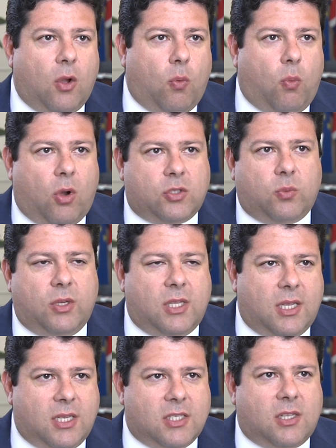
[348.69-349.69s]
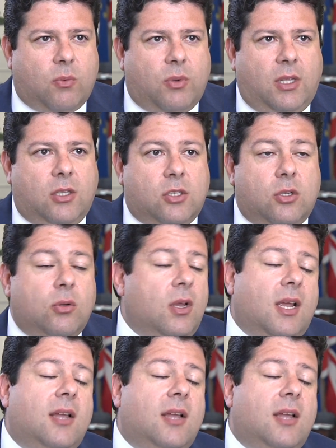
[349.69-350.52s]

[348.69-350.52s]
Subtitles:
what it is that we need to do,